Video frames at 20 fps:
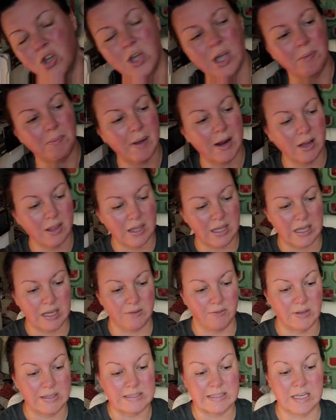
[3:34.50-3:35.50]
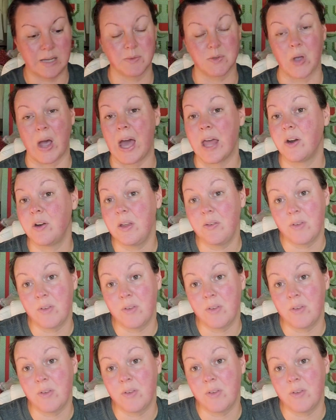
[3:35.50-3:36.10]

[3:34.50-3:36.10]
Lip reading: You can barely even see them. So I don't